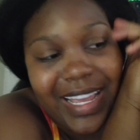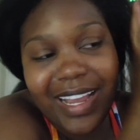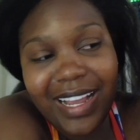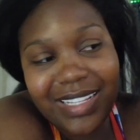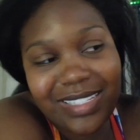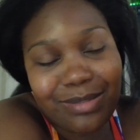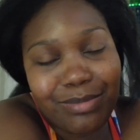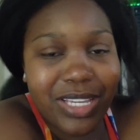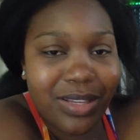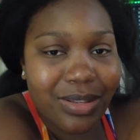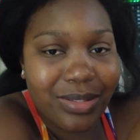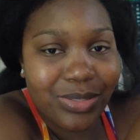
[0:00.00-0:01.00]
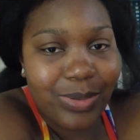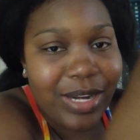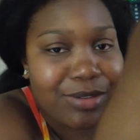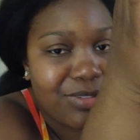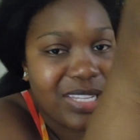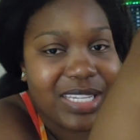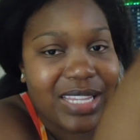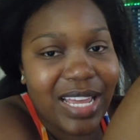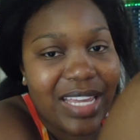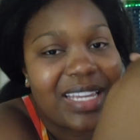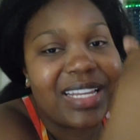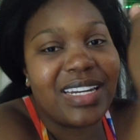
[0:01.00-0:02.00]
had Casamigos, so I didn't really
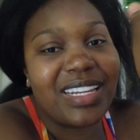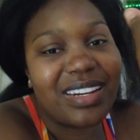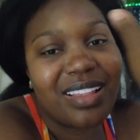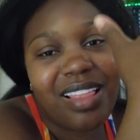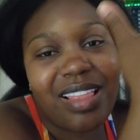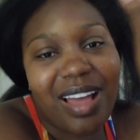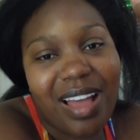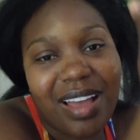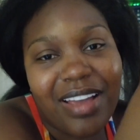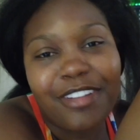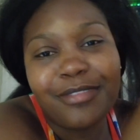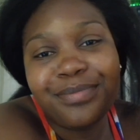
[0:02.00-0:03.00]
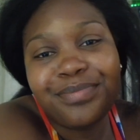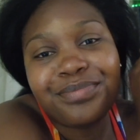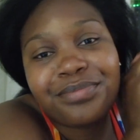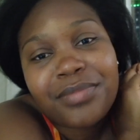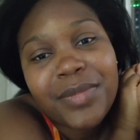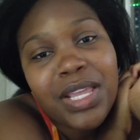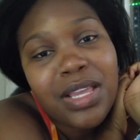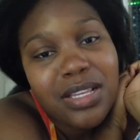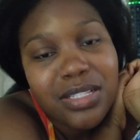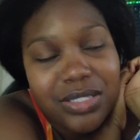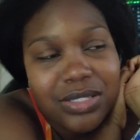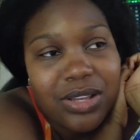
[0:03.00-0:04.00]
like need a lot.
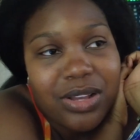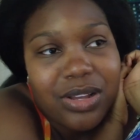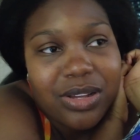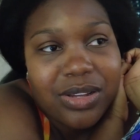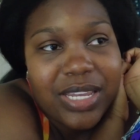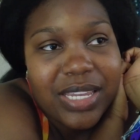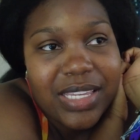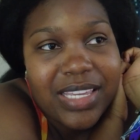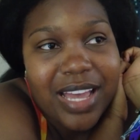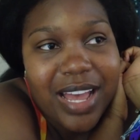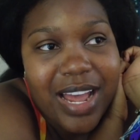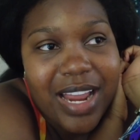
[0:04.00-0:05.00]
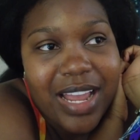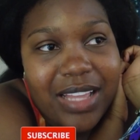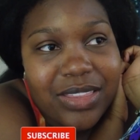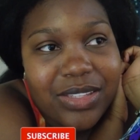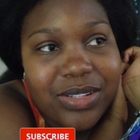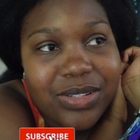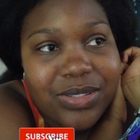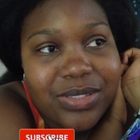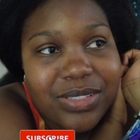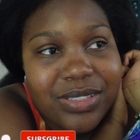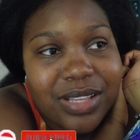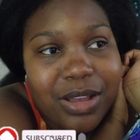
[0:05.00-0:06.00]
So yeah, I got
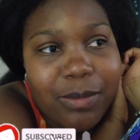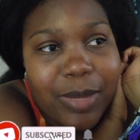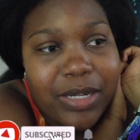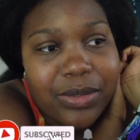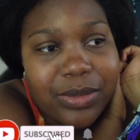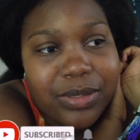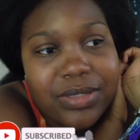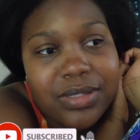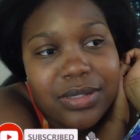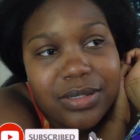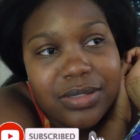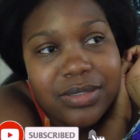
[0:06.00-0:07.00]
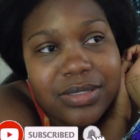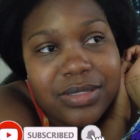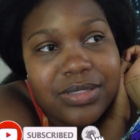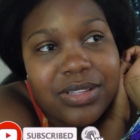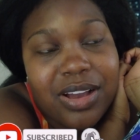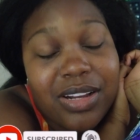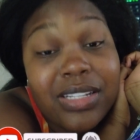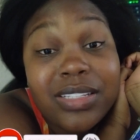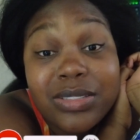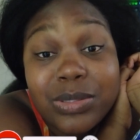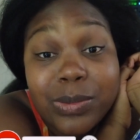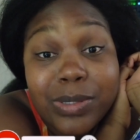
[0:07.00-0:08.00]
those. All my doors closed. Y'all,
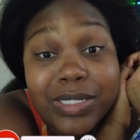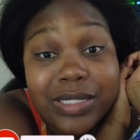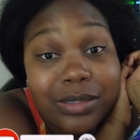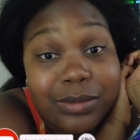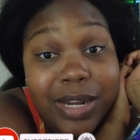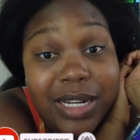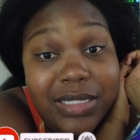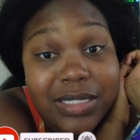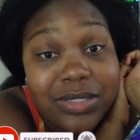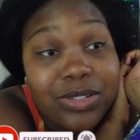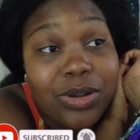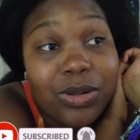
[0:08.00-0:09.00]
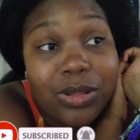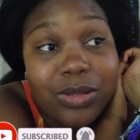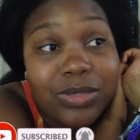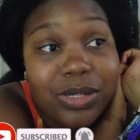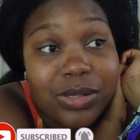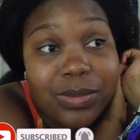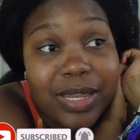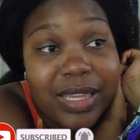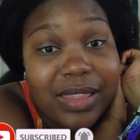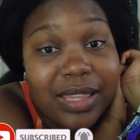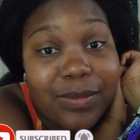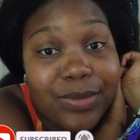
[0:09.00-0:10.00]
these doors at the Ryerson don't close all the way.
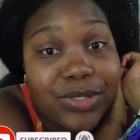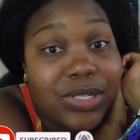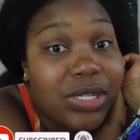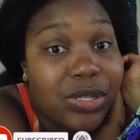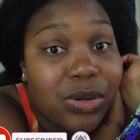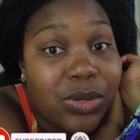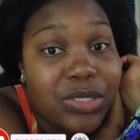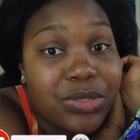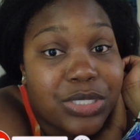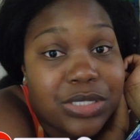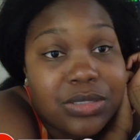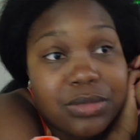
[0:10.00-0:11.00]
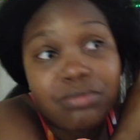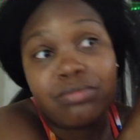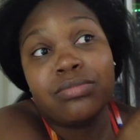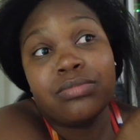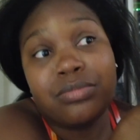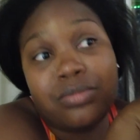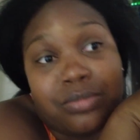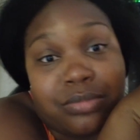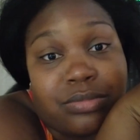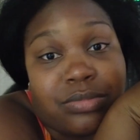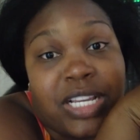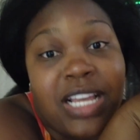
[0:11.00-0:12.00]
Like when you let it go, it'll just,
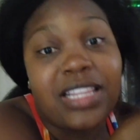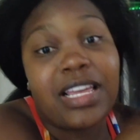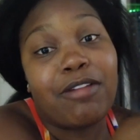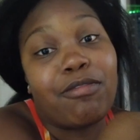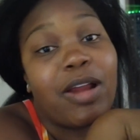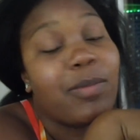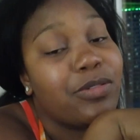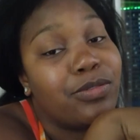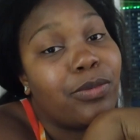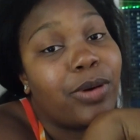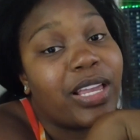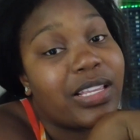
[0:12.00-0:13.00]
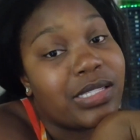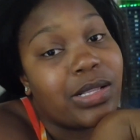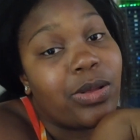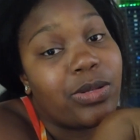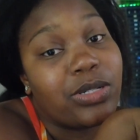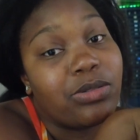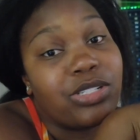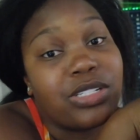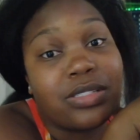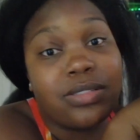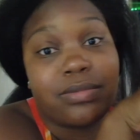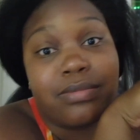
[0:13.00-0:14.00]
like right before it gets to close, it'll
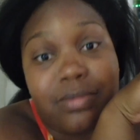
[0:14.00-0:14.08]
just,